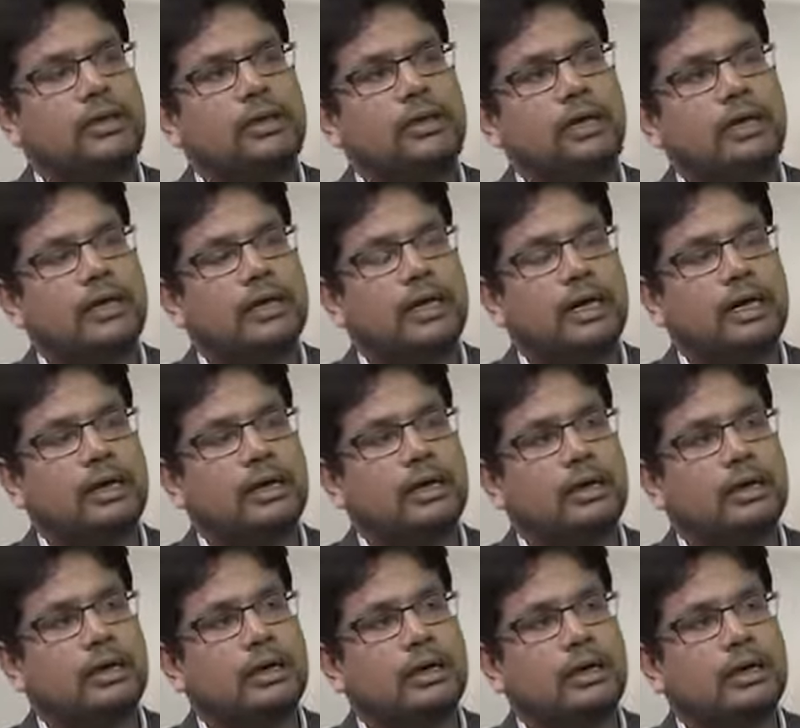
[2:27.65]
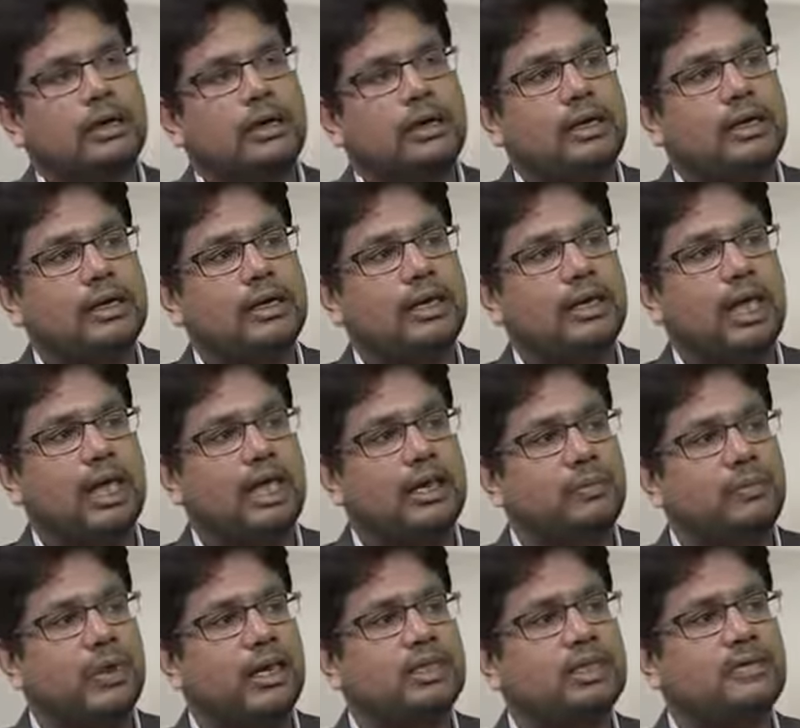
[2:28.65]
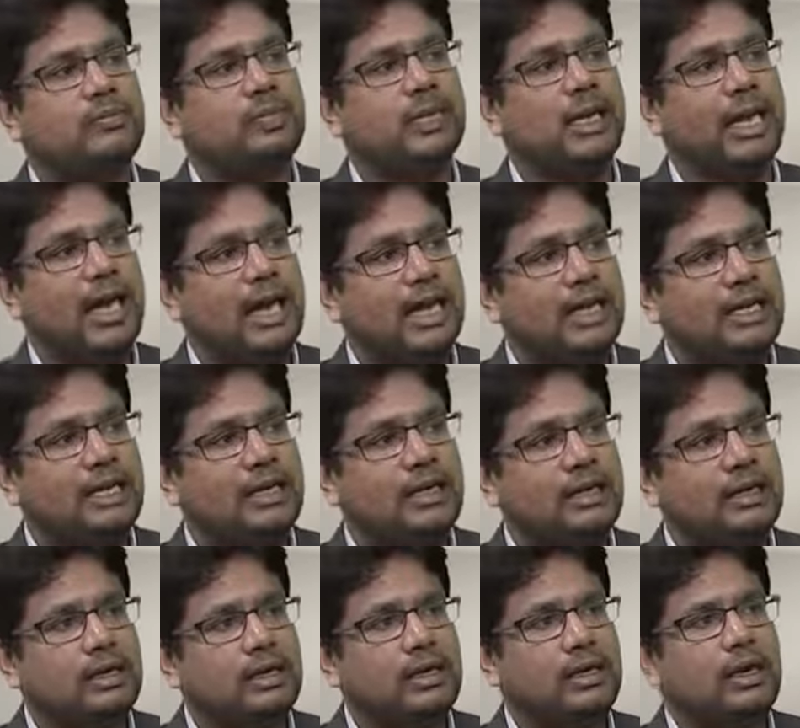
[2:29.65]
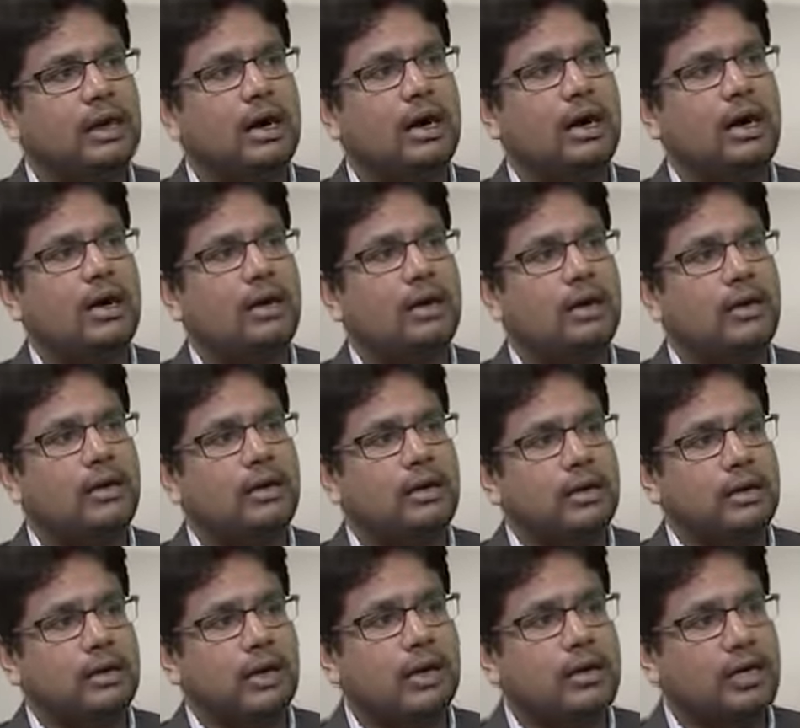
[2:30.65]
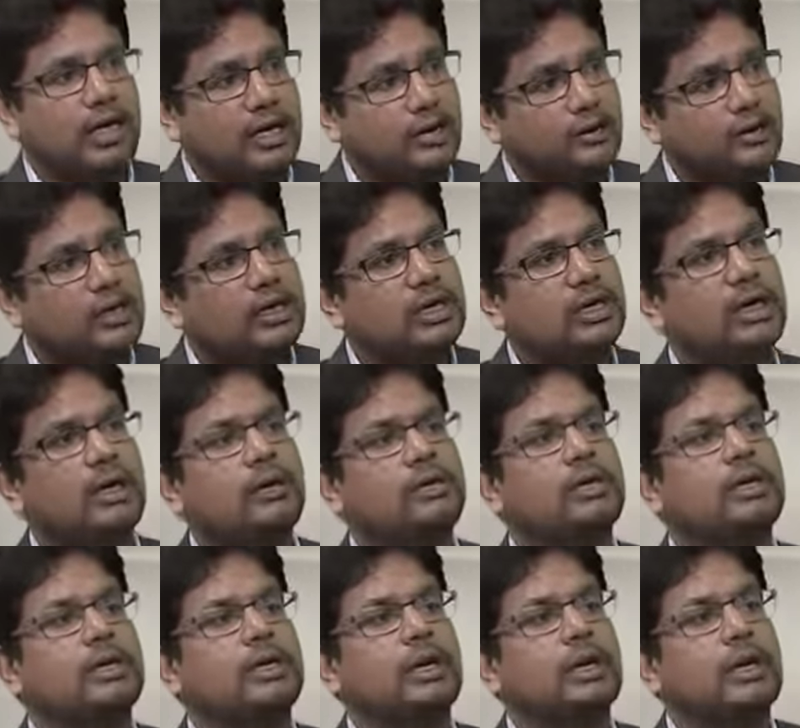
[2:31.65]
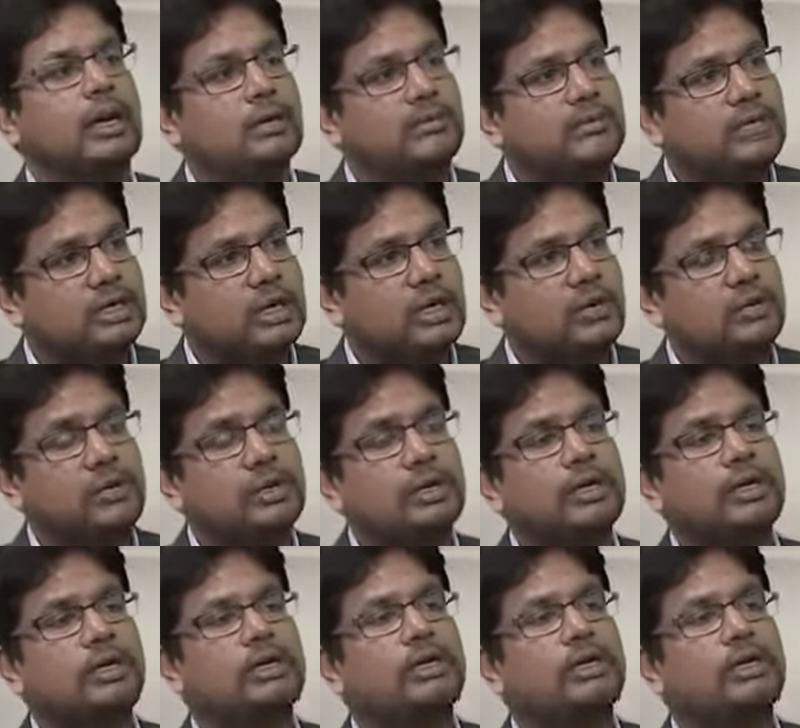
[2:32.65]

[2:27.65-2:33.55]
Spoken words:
Right, and it can help us plan our network around it, our hubs around it,